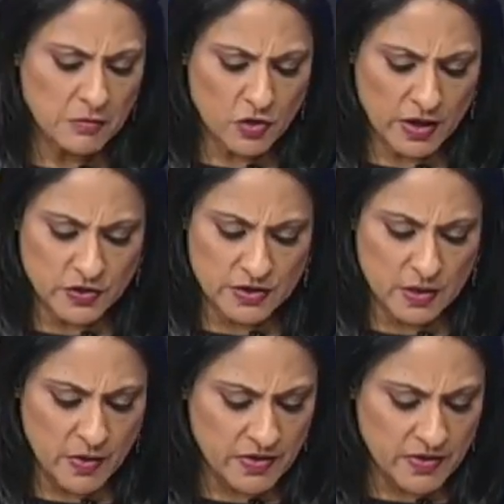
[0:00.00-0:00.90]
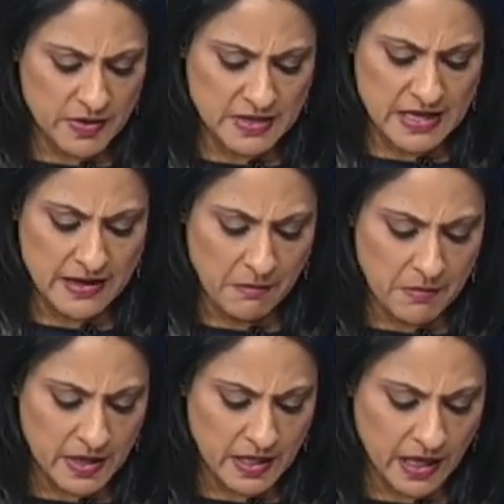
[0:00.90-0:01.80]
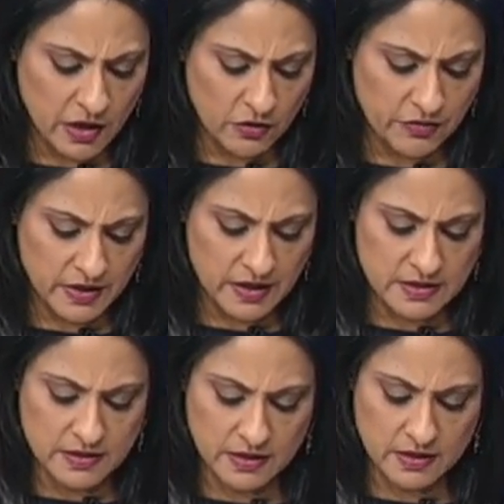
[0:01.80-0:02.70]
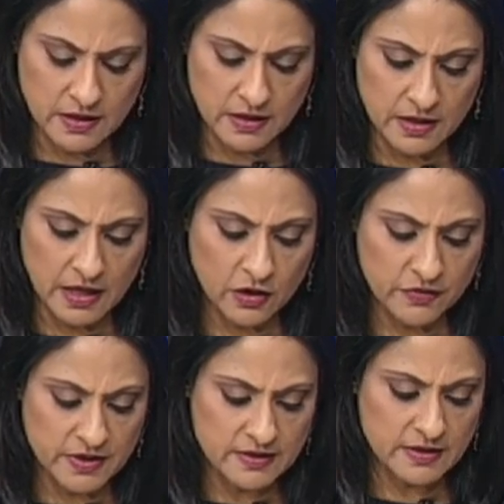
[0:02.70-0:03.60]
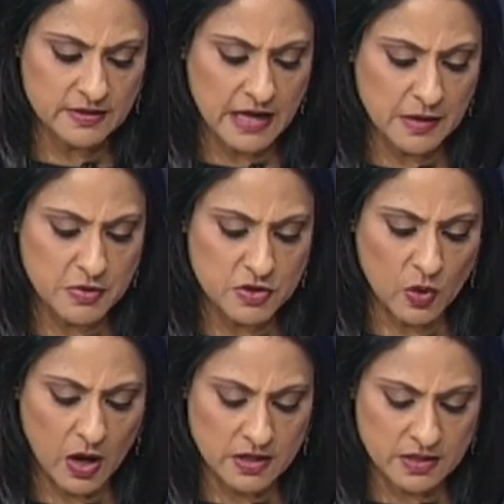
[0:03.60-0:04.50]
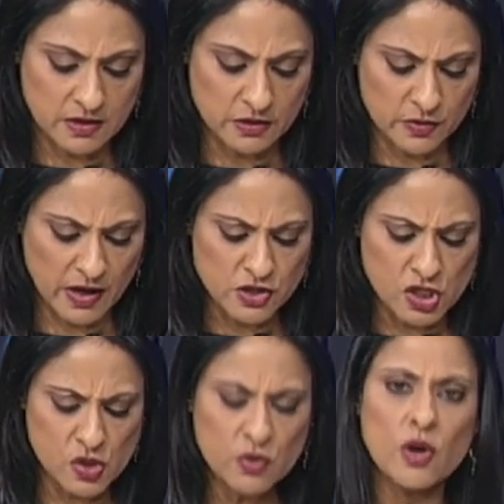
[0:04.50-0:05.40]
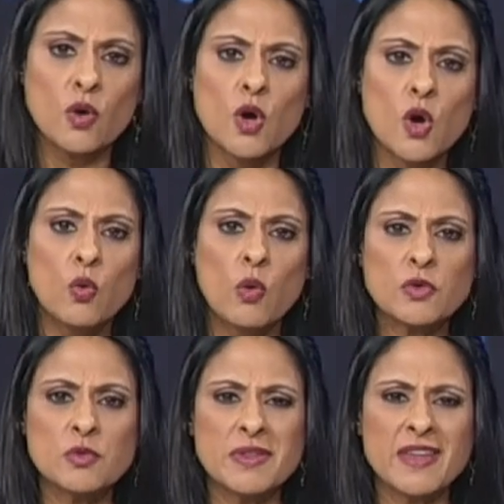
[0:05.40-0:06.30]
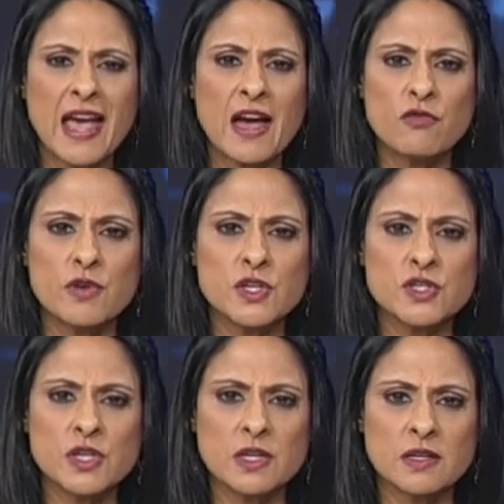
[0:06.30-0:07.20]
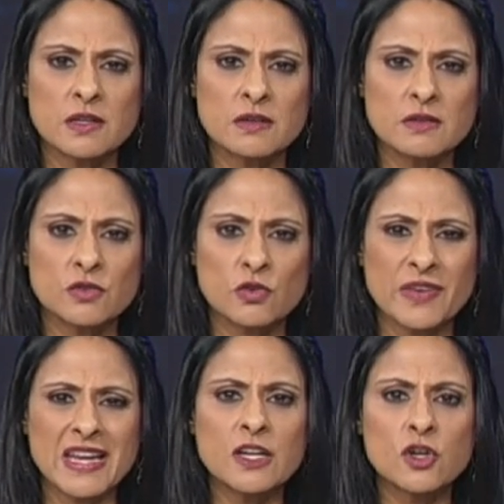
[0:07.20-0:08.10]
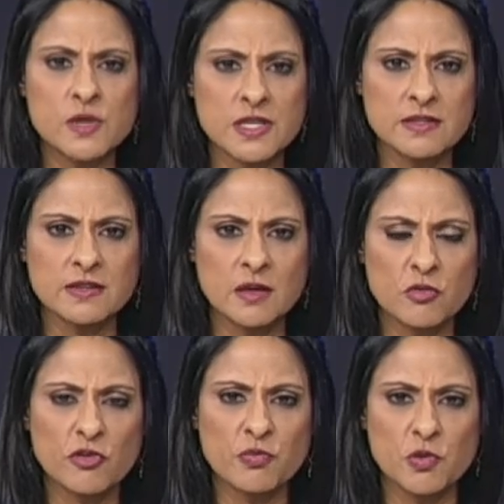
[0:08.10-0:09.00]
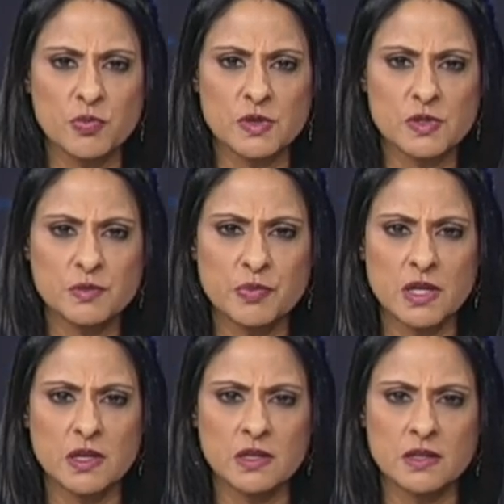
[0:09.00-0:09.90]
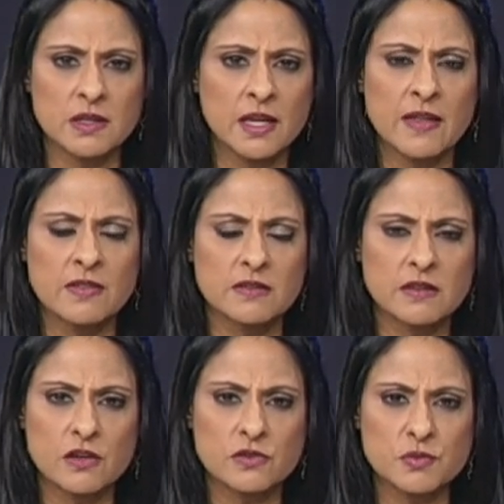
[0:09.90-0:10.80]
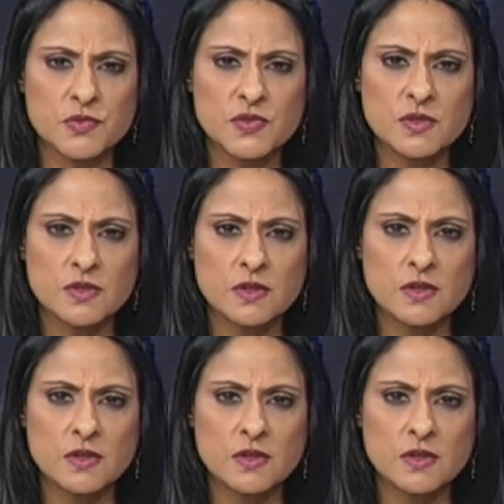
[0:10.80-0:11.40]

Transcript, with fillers: I'm trying to see whether there is a number in any of these, uh, in, in, any of these uh, statements or articles. Ryan, do you know what would be the average uh, sort of increase in the number of pupils per, in, in these classrooms?